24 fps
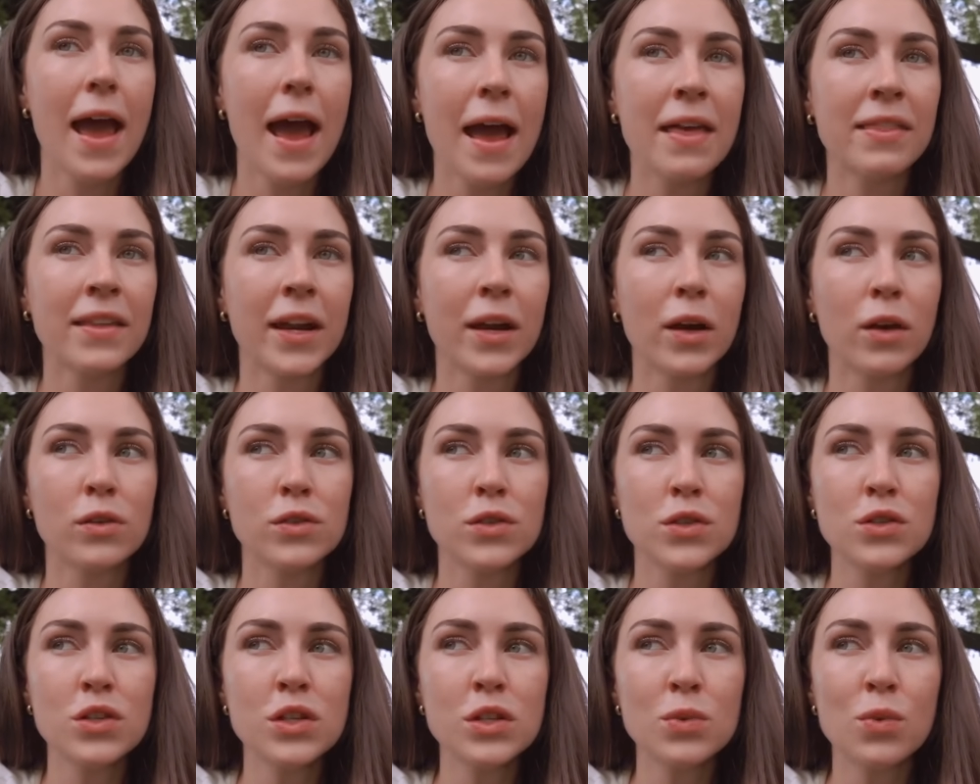And then I
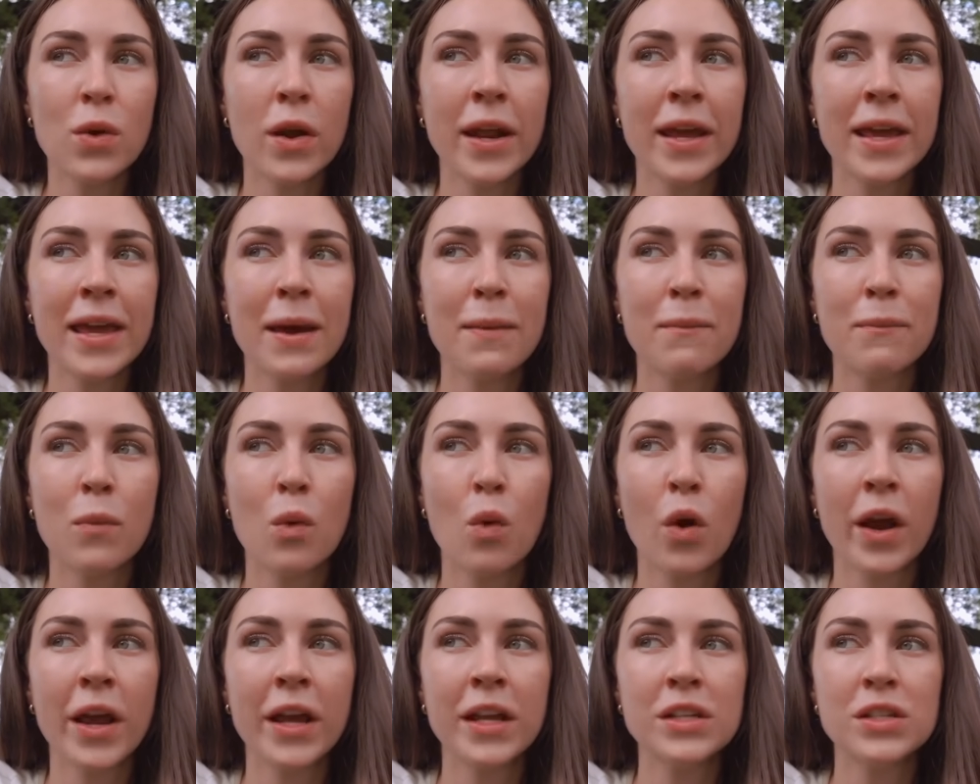also just want to get
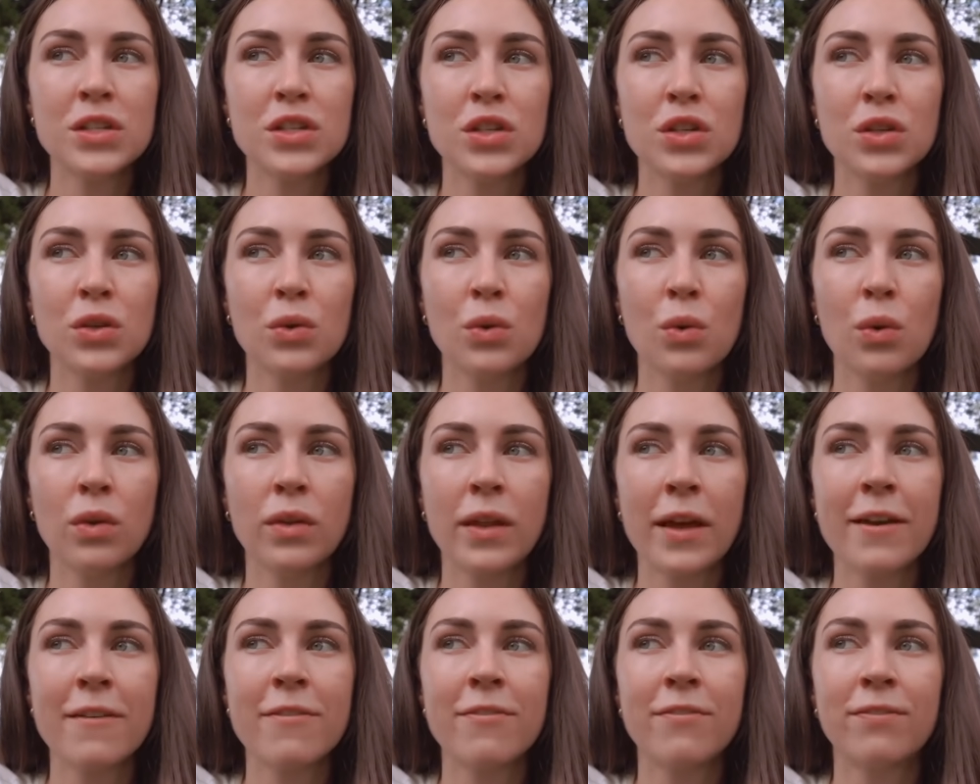more into
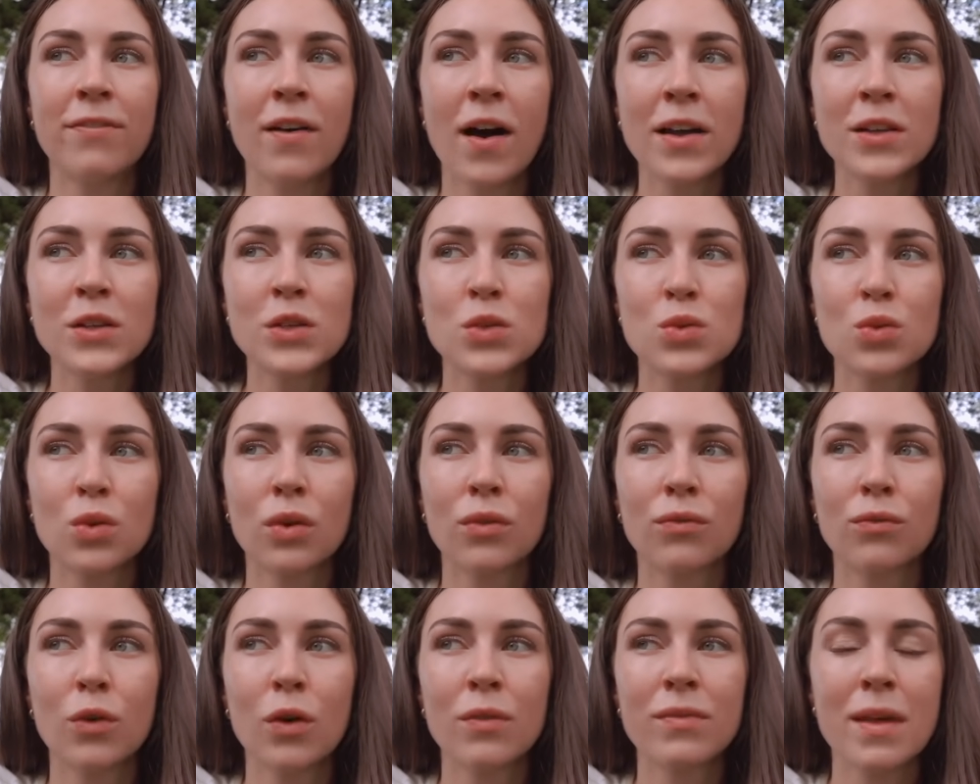like fun
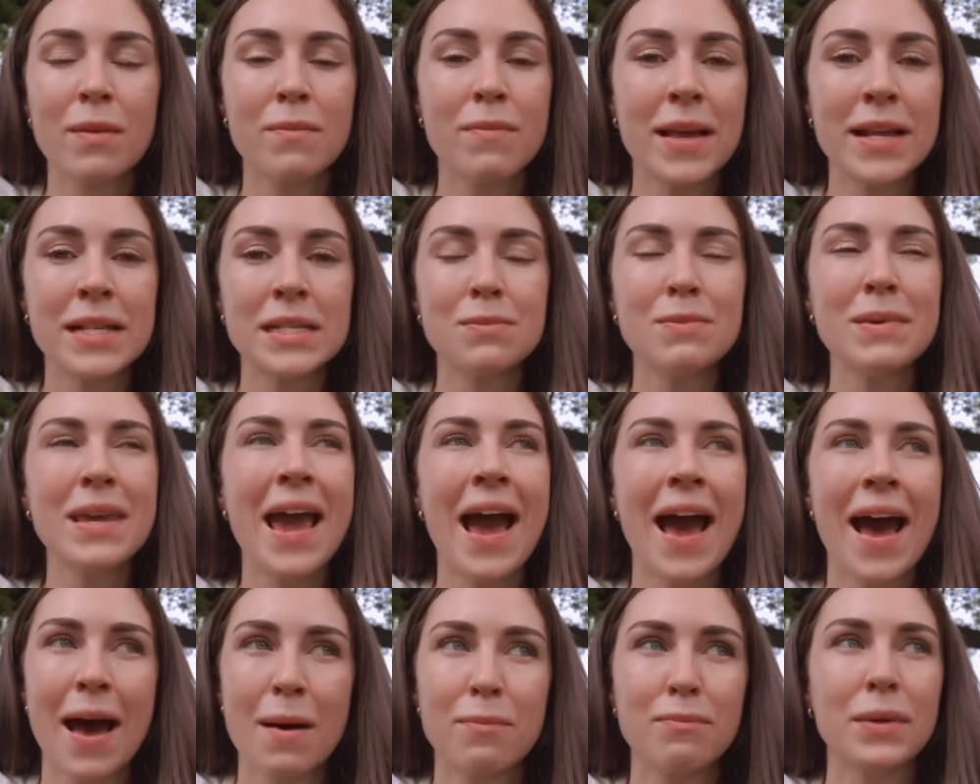short form that makes me
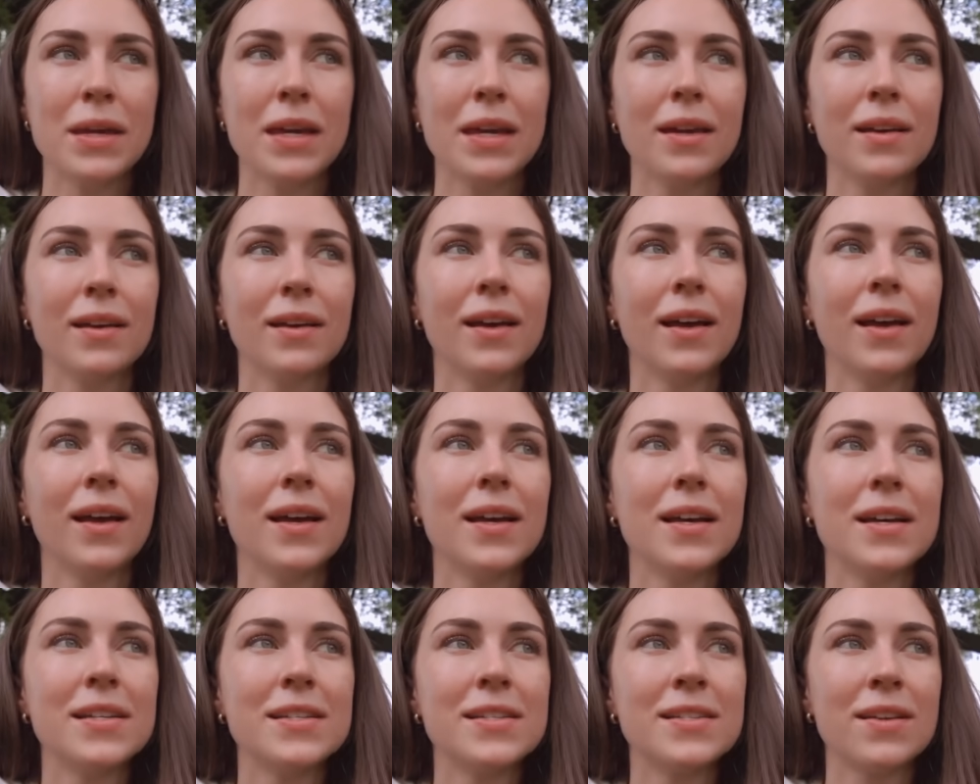happy.
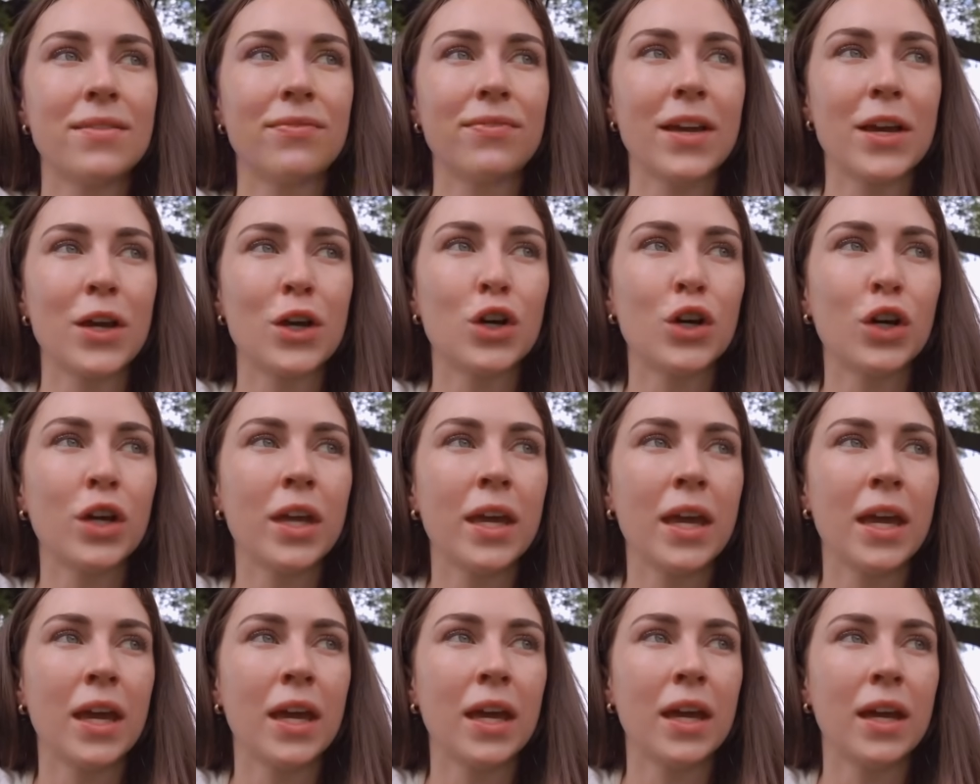Stuff like
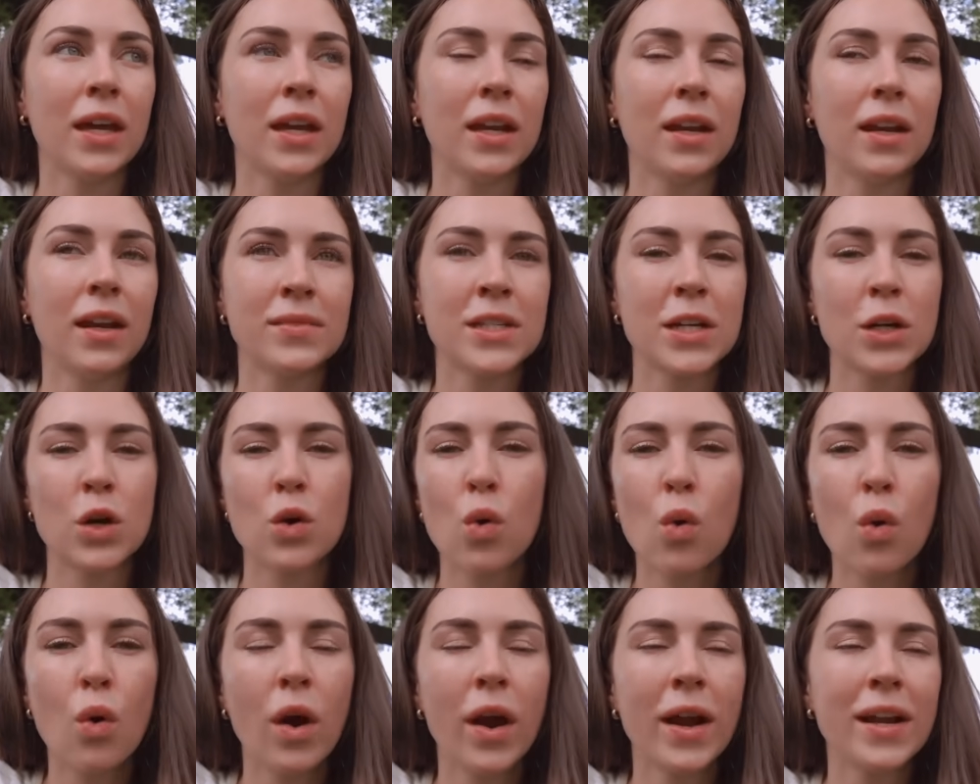cooking and
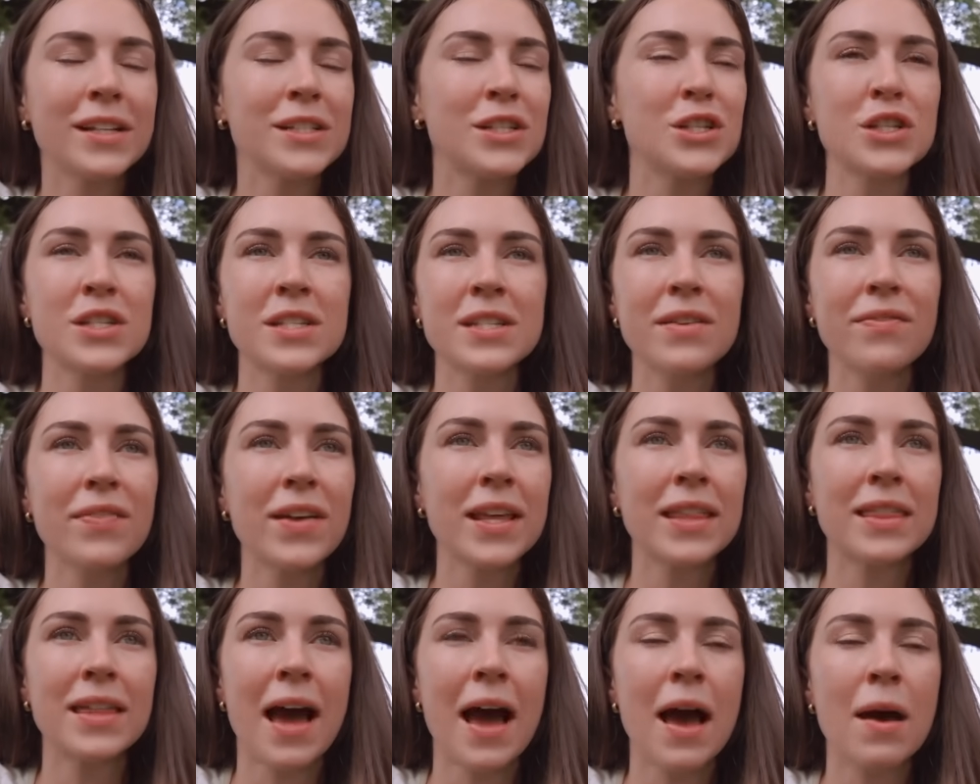decor and just stuff
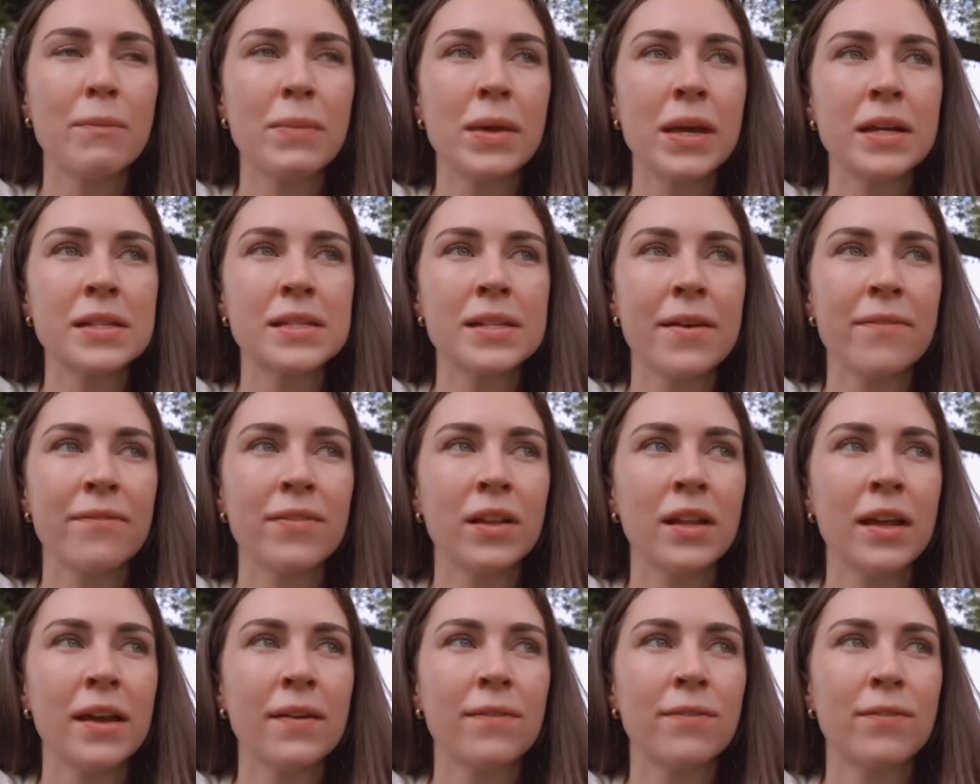like that. Because I
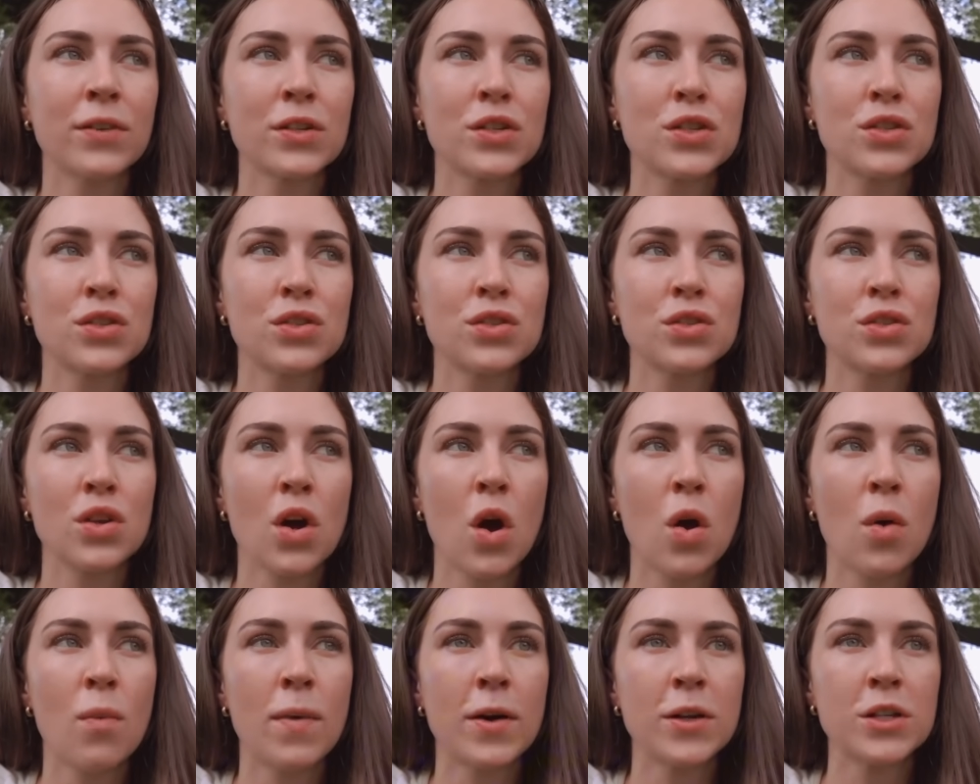feel like for
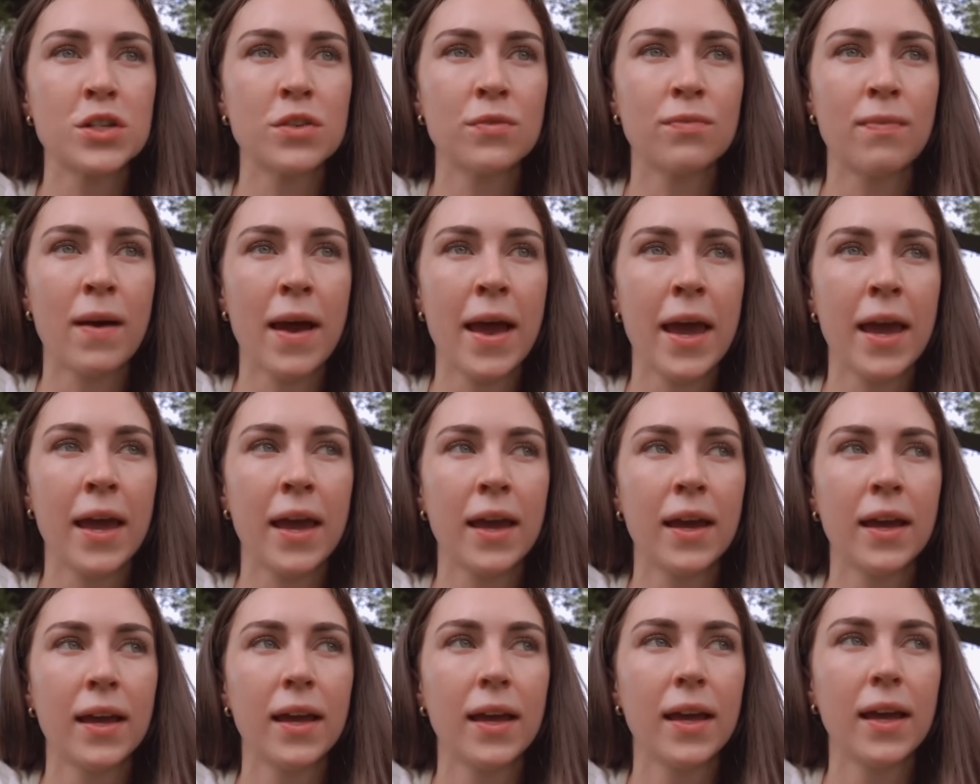so much of my